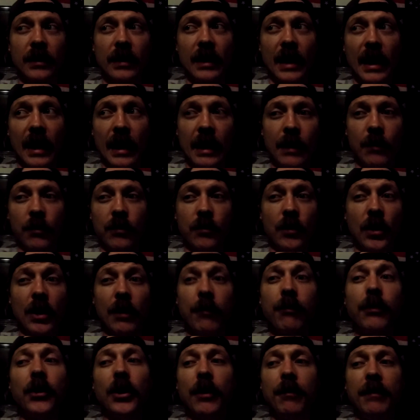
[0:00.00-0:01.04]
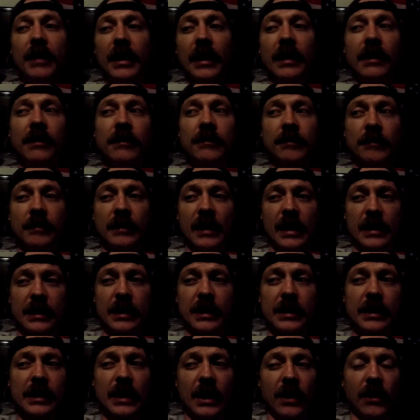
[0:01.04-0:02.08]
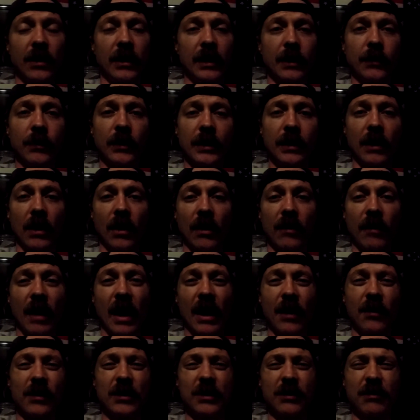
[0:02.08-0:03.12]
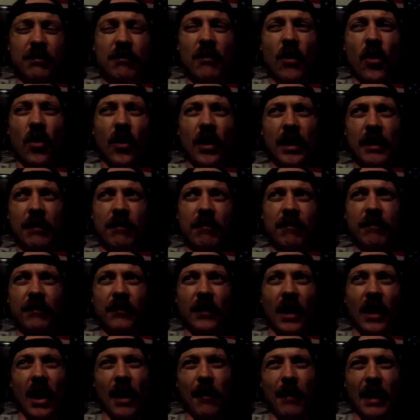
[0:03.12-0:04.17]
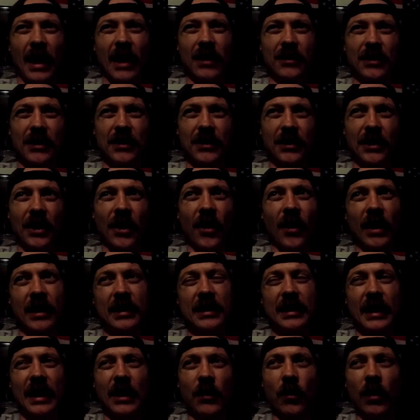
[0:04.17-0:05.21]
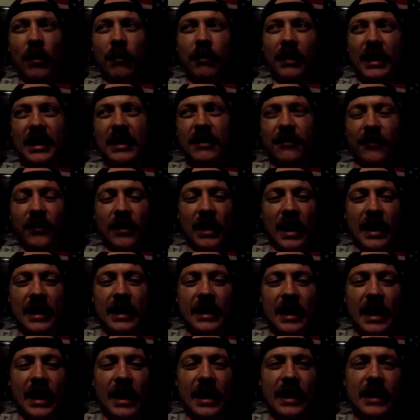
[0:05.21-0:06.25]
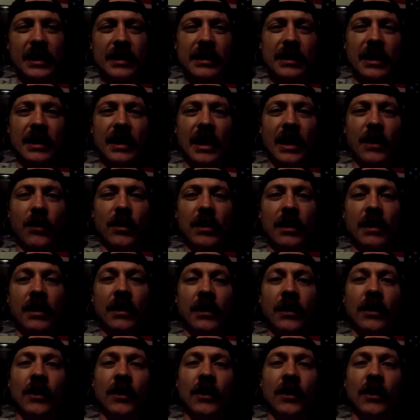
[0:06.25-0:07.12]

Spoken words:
they wouldn't put me necessarily with all. I was more in flop houses. I'd stay in one place for 90 days, then they would